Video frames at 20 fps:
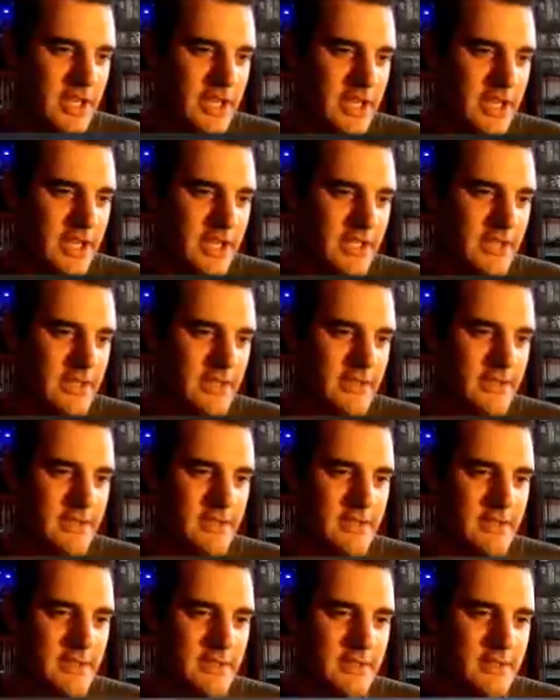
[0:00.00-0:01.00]
here.
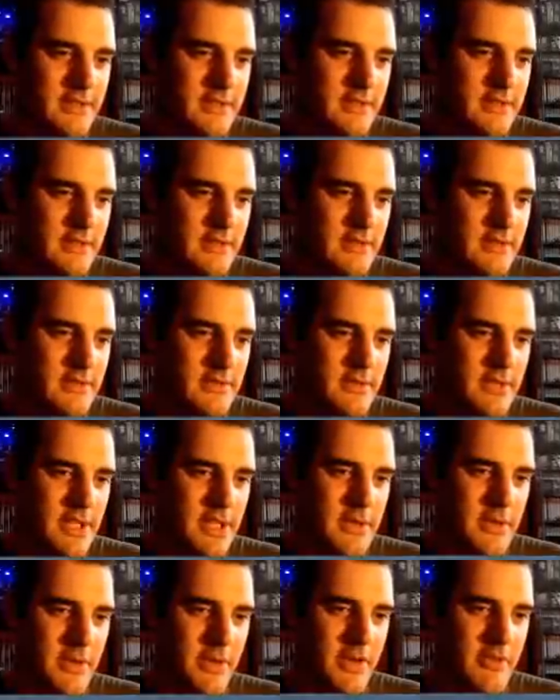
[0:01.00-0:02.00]

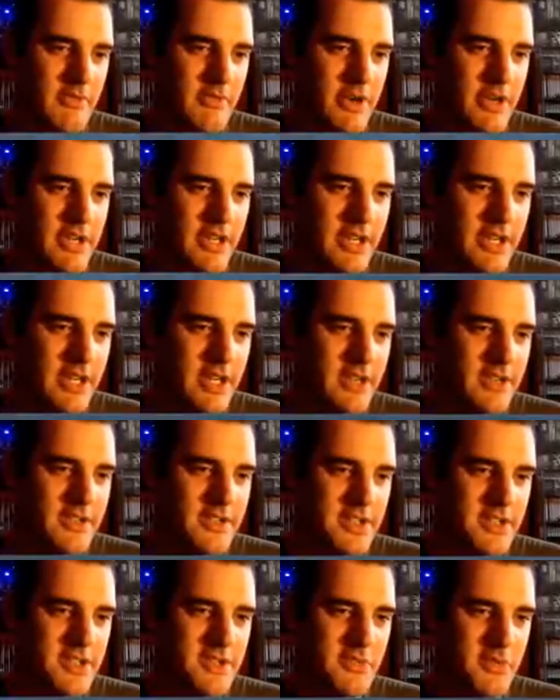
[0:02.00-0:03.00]
There we go, I'm ready now, so
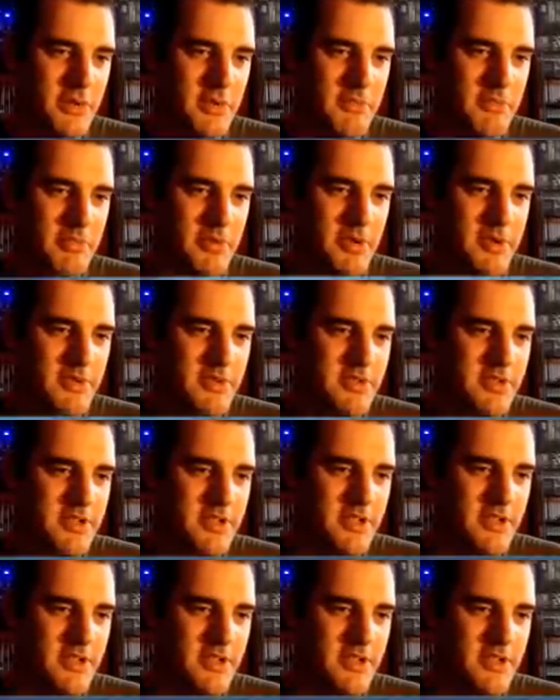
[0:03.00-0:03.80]
I just want to boost.